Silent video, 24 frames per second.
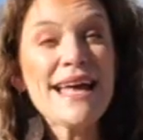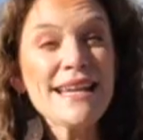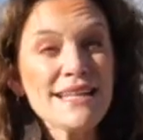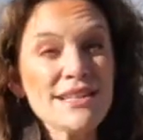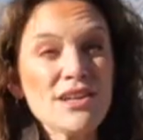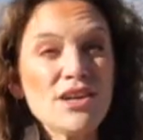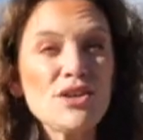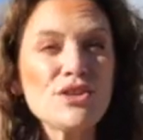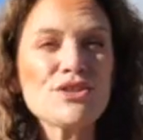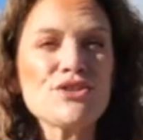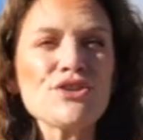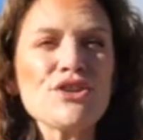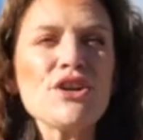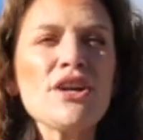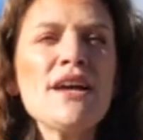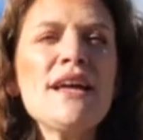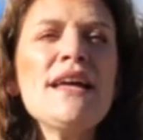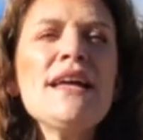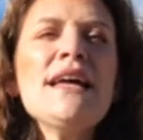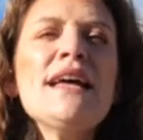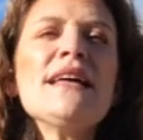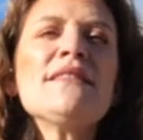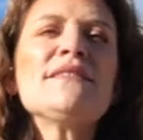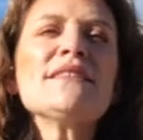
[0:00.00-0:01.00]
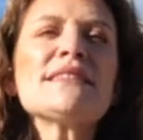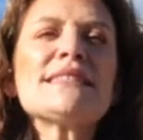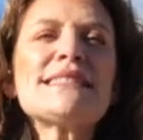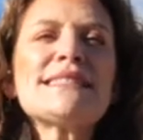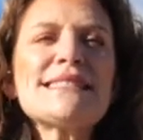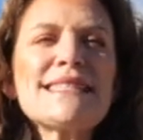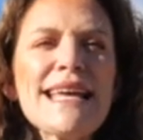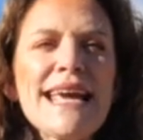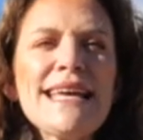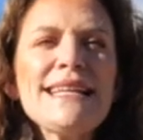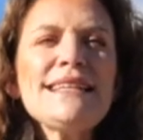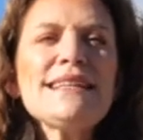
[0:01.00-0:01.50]
and culture. The
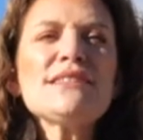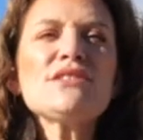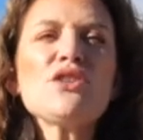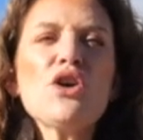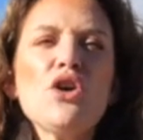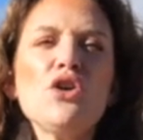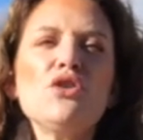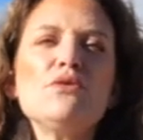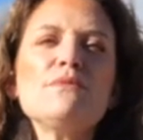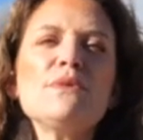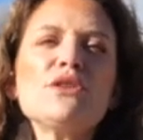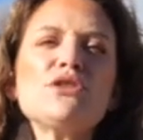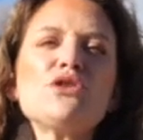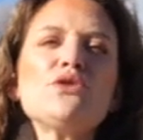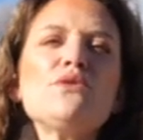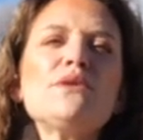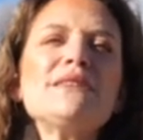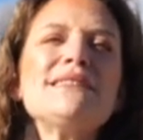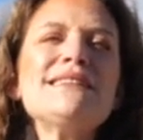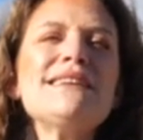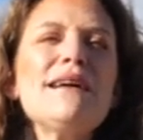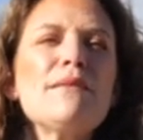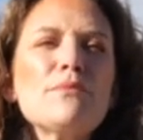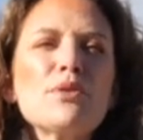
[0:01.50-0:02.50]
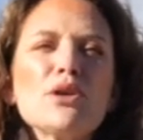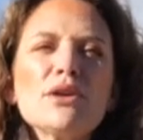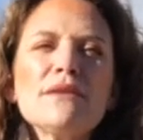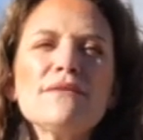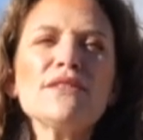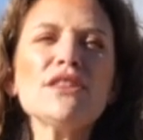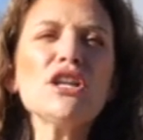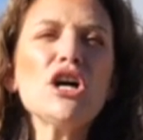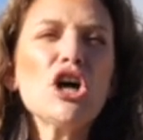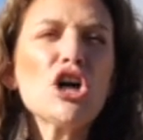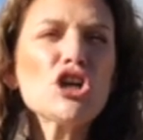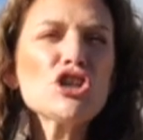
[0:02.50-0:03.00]
state is home to a number
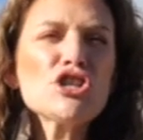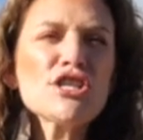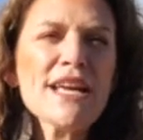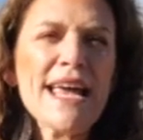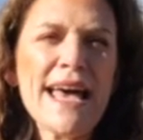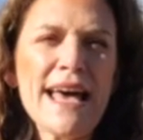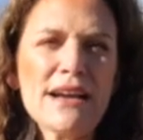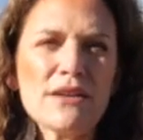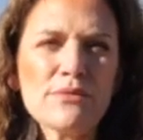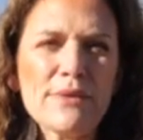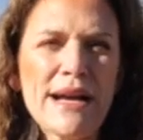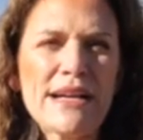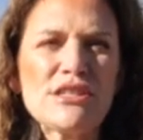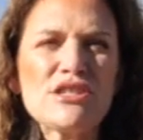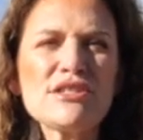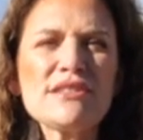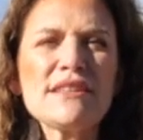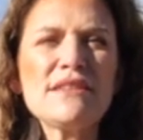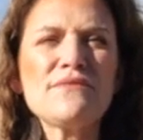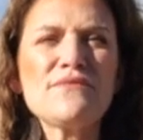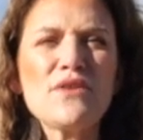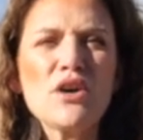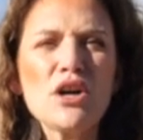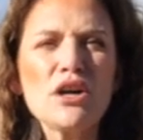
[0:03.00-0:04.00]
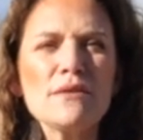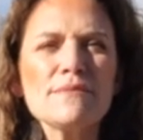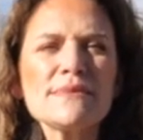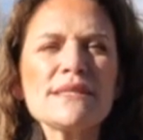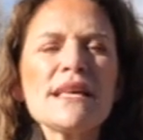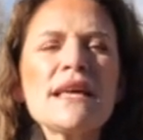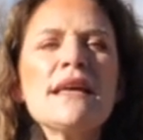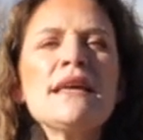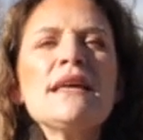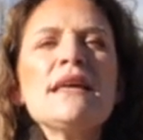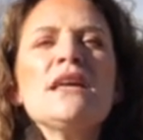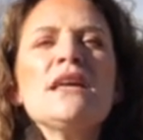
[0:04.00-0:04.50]
of large cattle ranches and farms,